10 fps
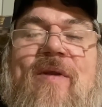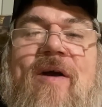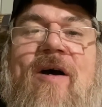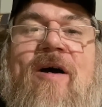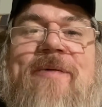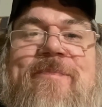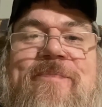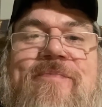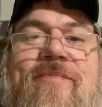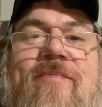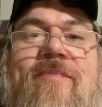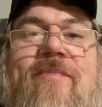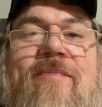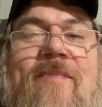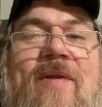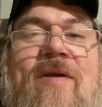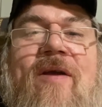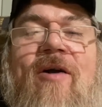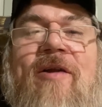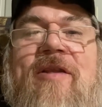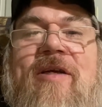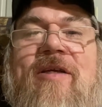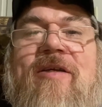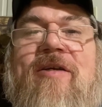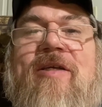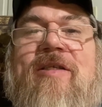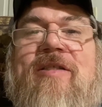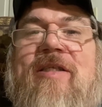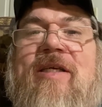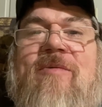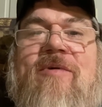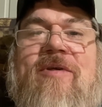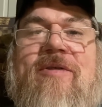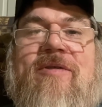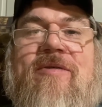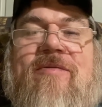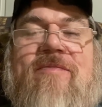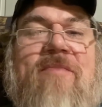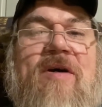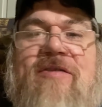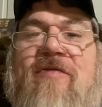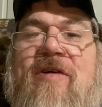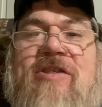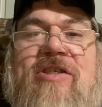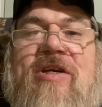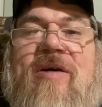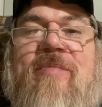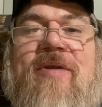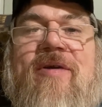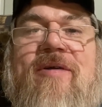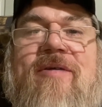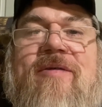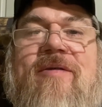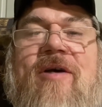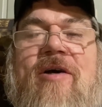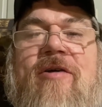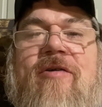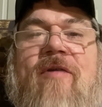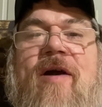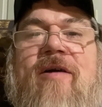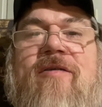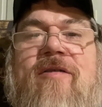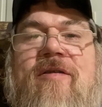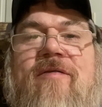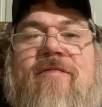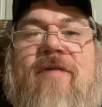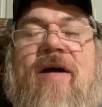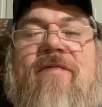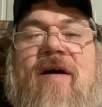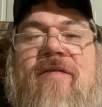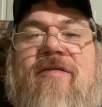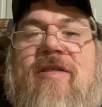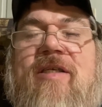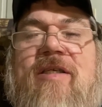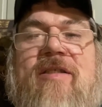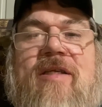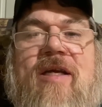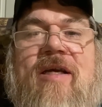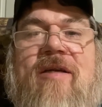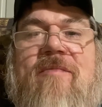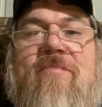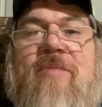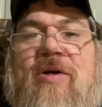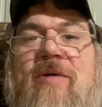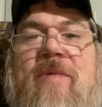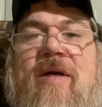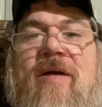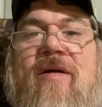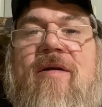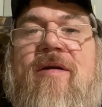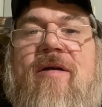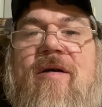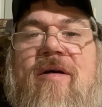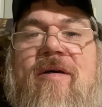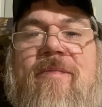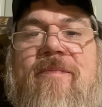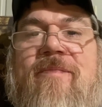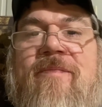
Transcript: Um, the only thing you didn't see was us finishing up the 100 rounds of 556 five, and putting them in um,